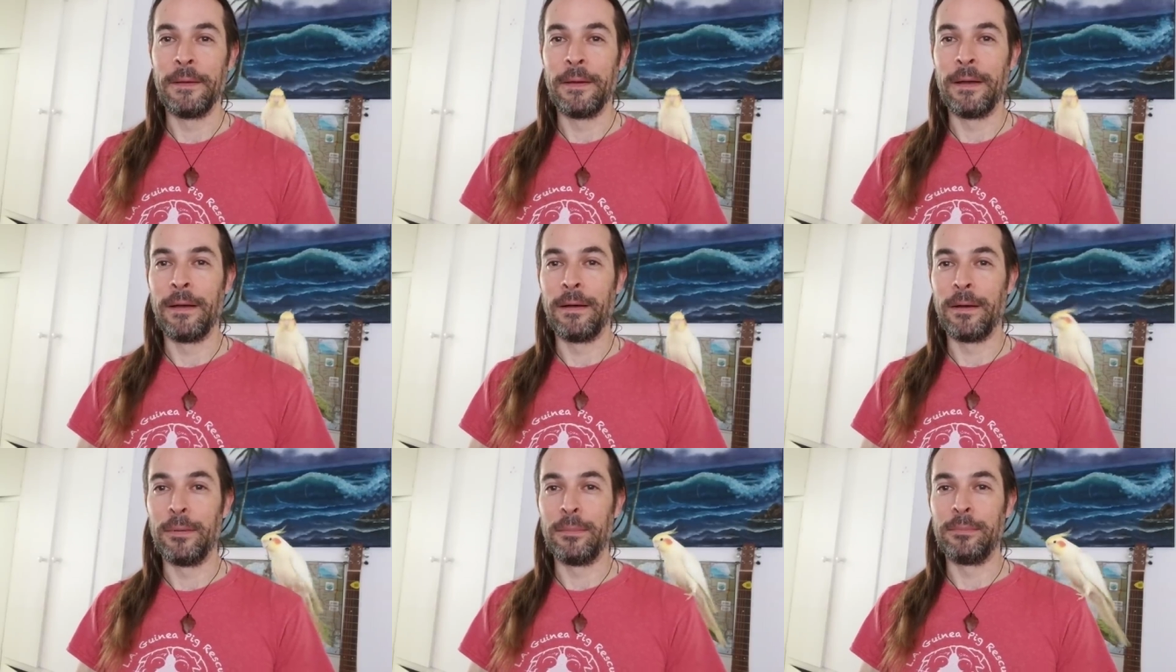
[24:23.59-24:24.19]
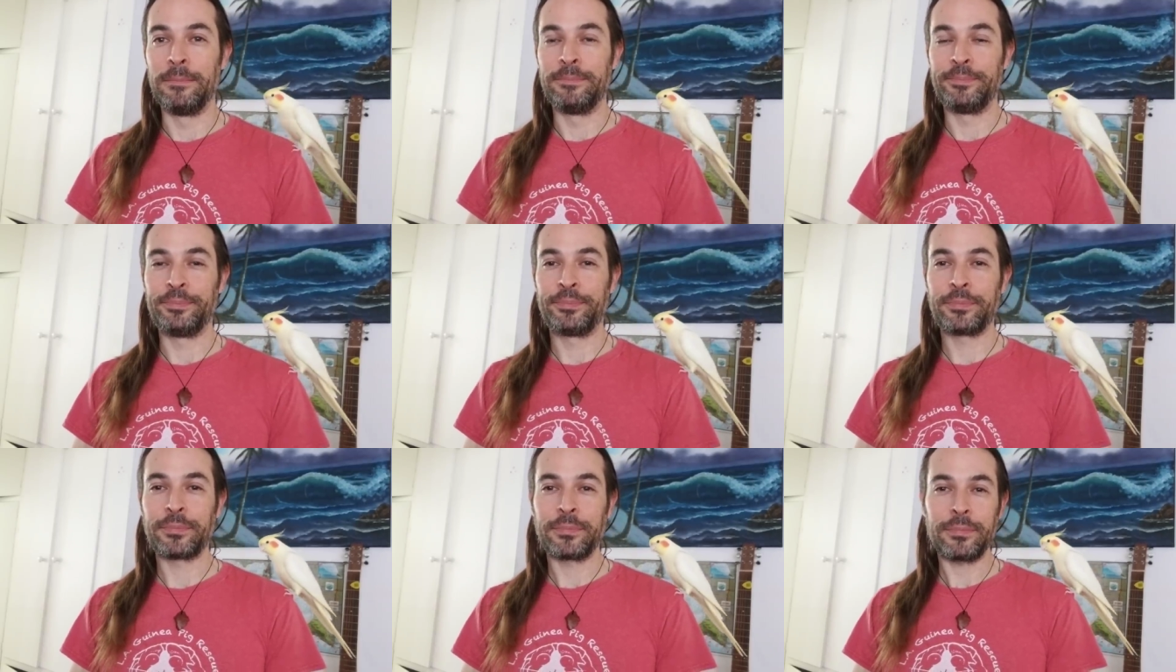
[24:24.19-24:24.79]
um,
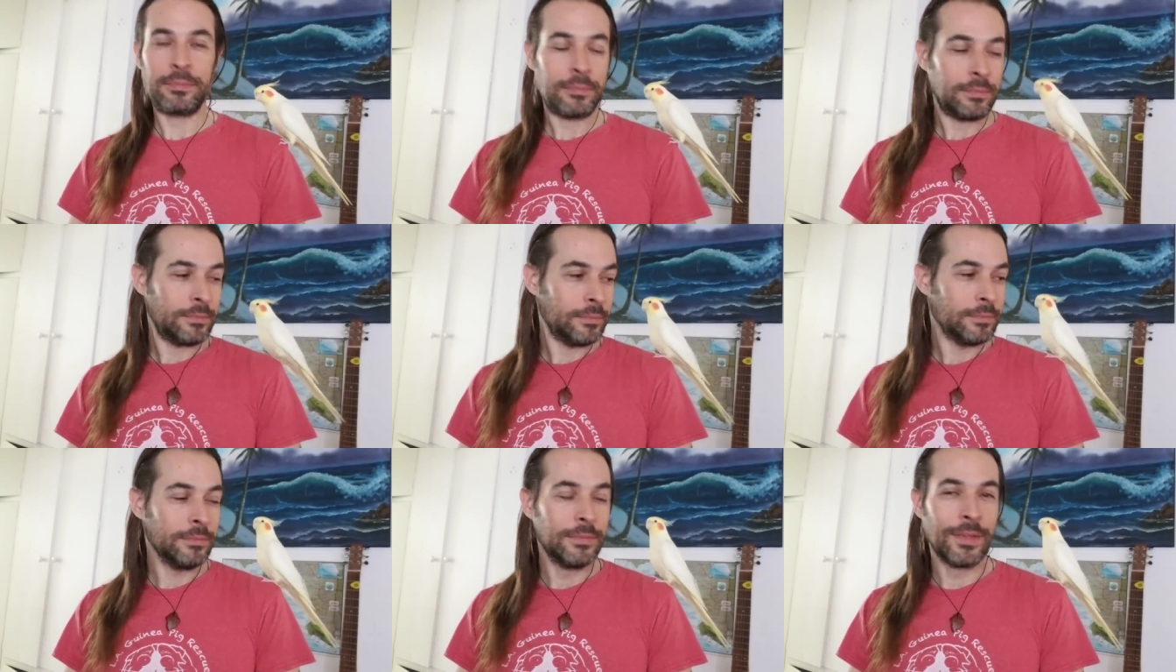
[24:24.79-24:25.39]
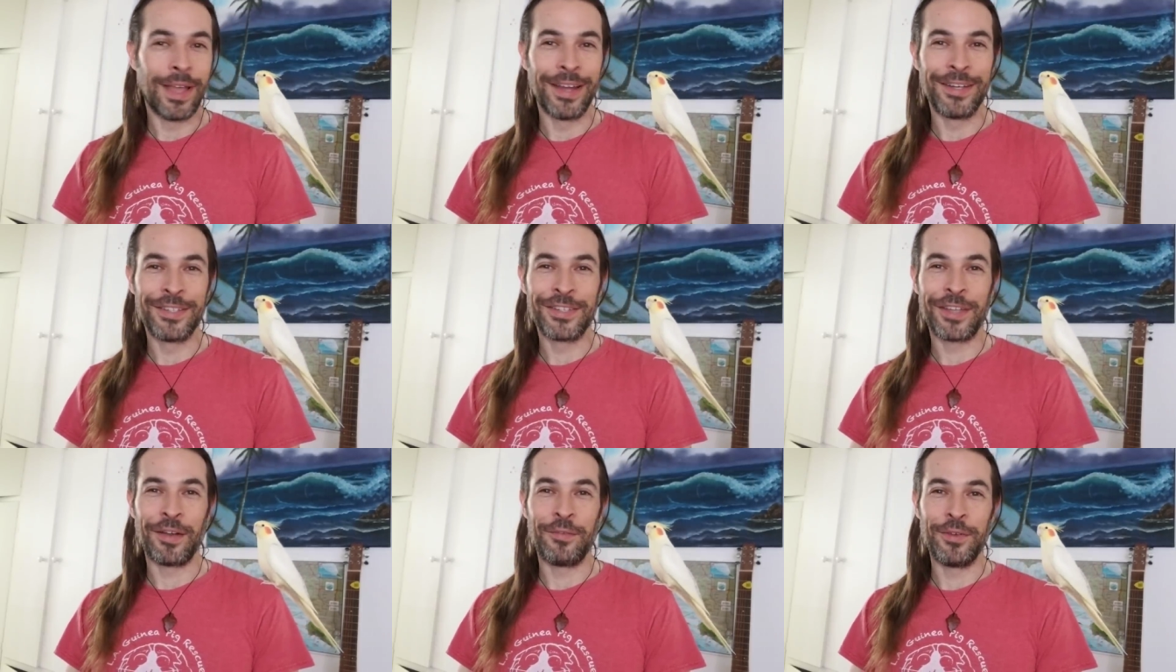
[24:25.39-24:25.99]
I
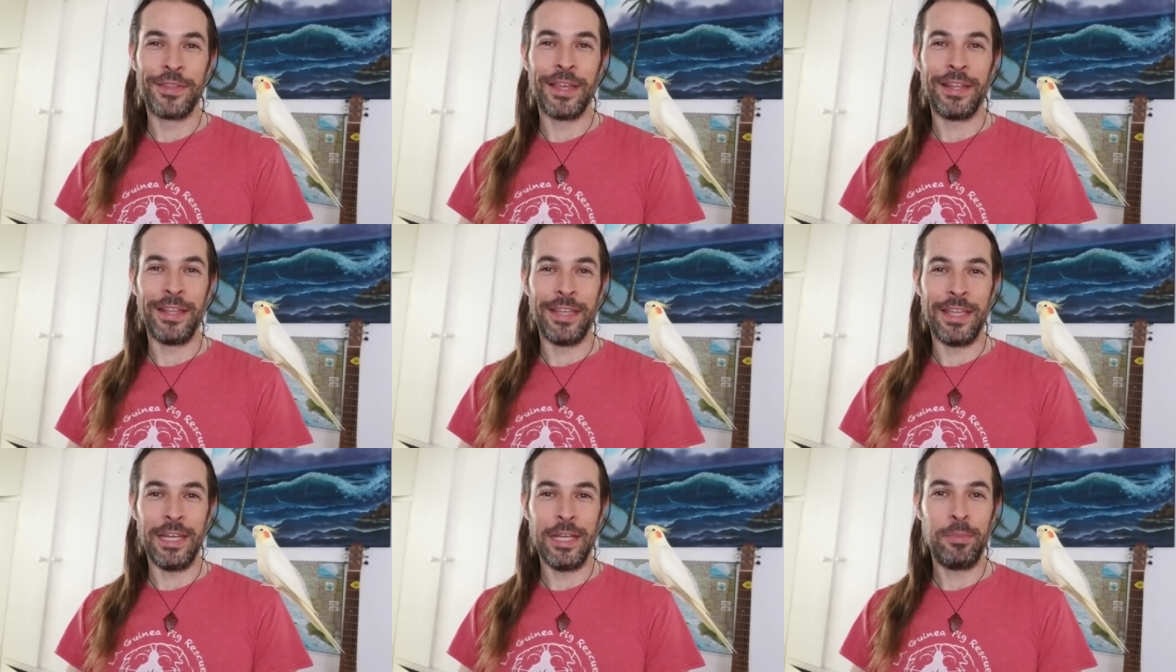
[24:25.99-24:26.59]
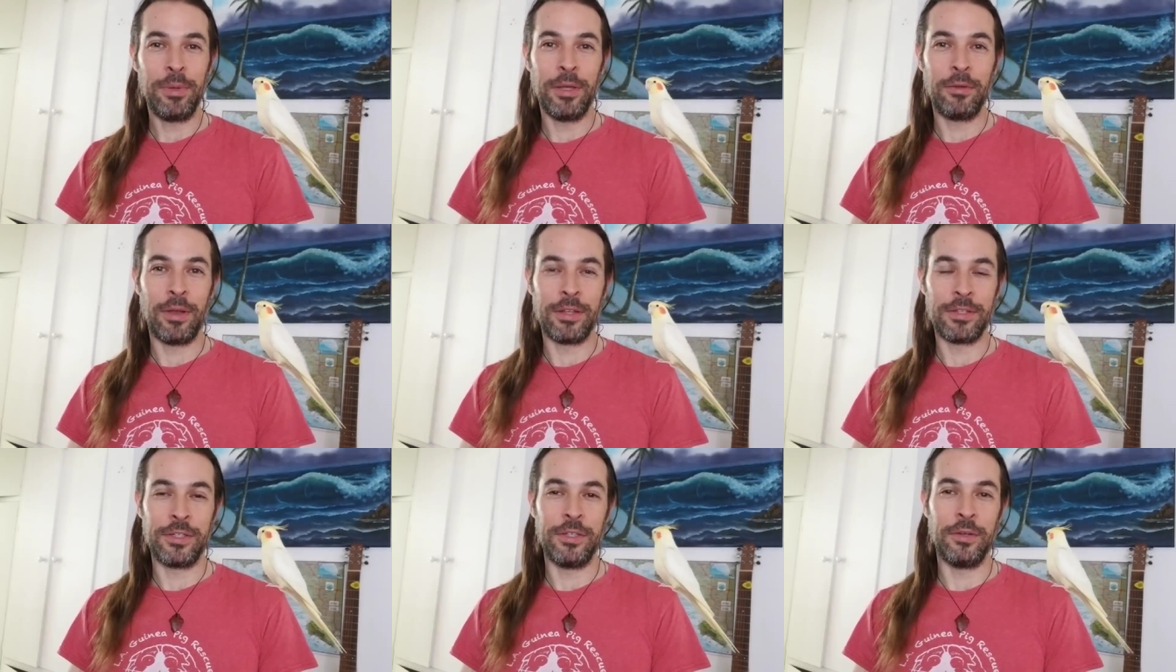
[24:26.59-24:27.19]
discovered the LA guinea pig
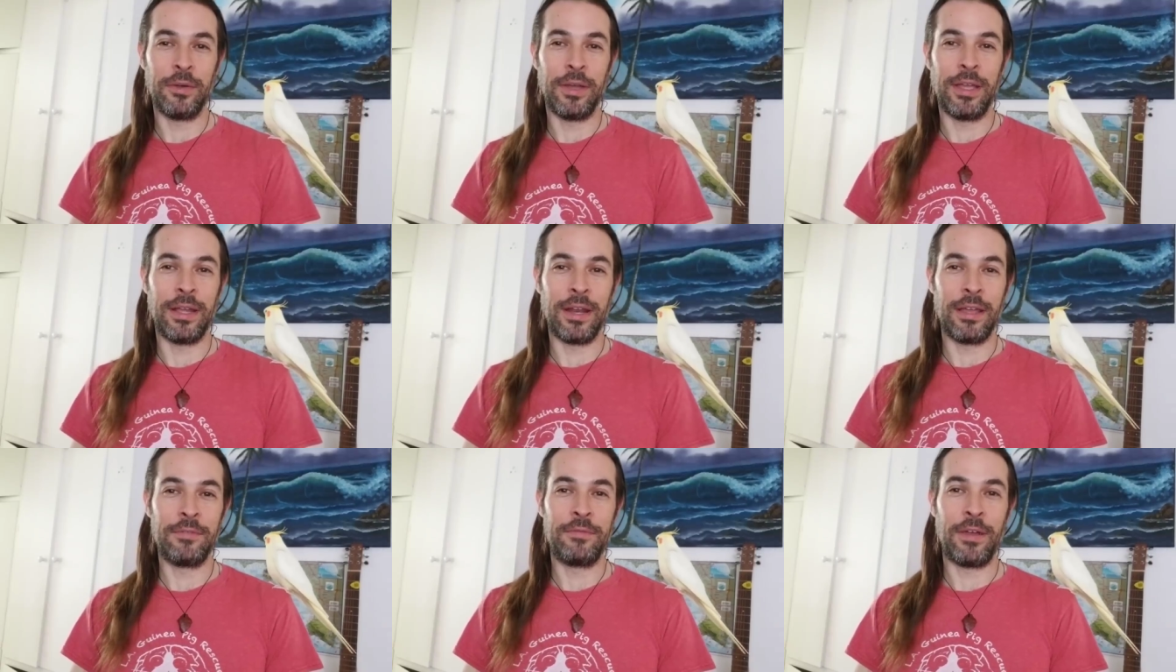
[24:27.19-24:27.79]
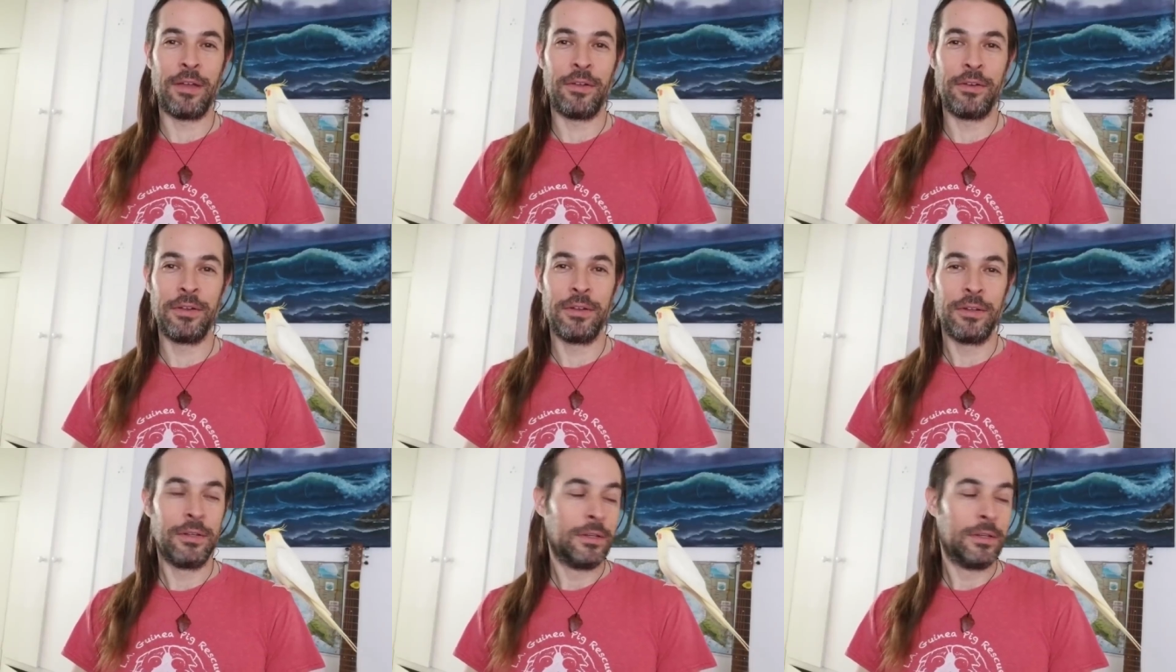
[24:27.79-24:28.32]
rescue, and I found